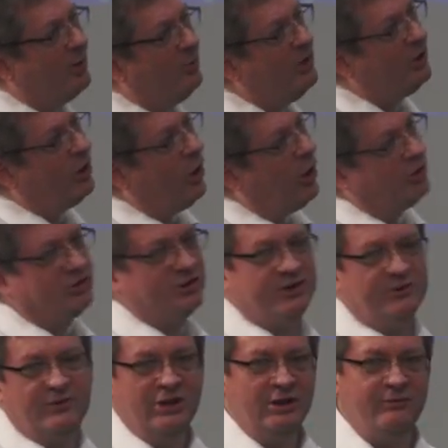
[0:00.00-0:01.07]
Be cautious
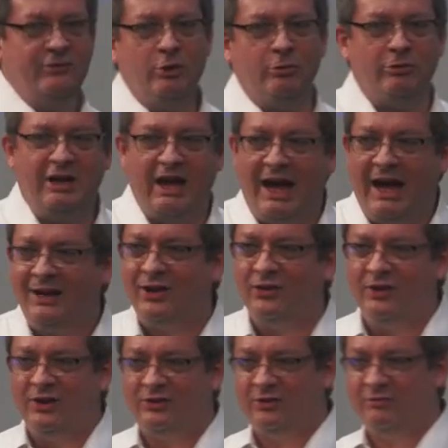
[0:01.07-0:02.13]
if any of you react to
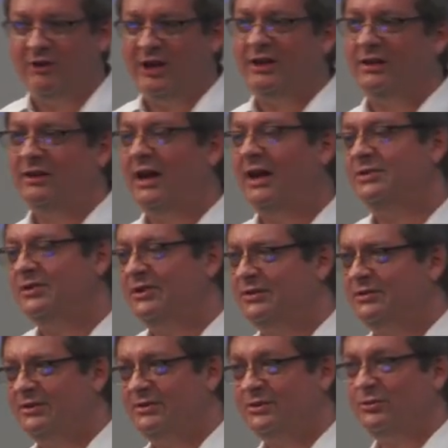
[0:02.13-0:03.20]
this and recognize
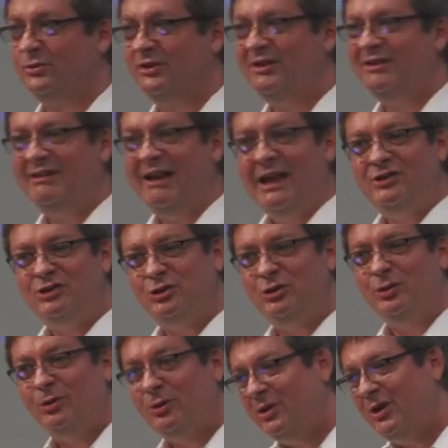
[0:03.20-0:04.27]
this. This is going to date
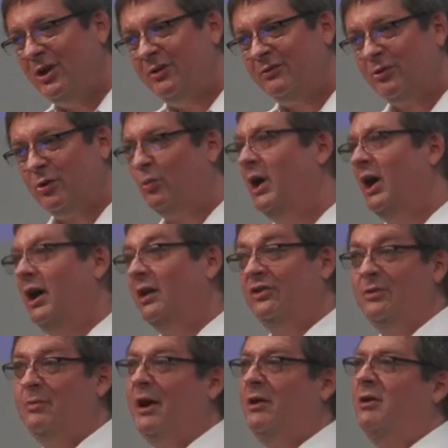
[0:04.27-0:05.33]
you for a while. Does
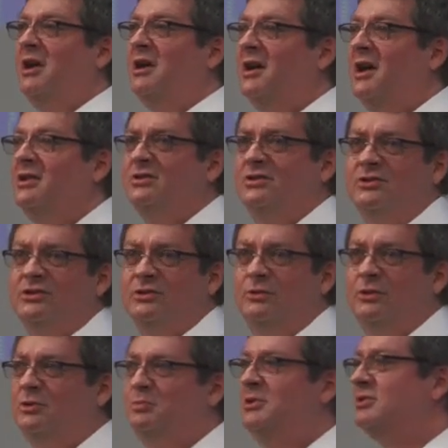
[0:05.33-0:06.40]
anybody recognize this,
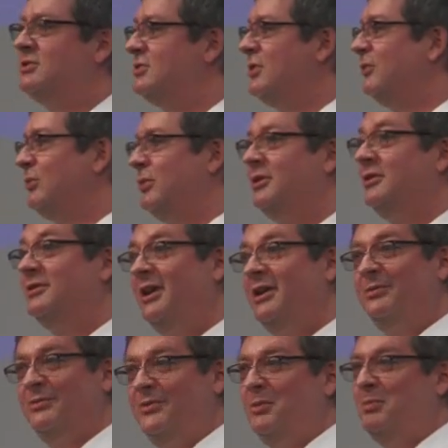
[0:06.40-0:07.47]
this piece of software?
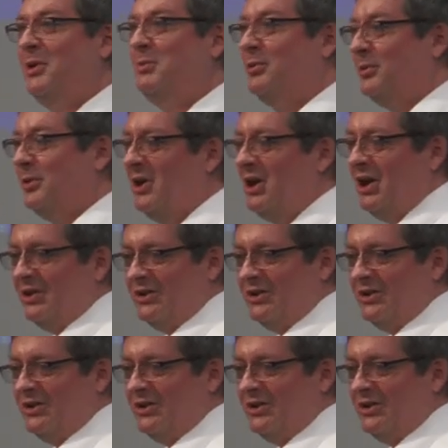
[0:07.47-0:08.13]
Yeah, a few people.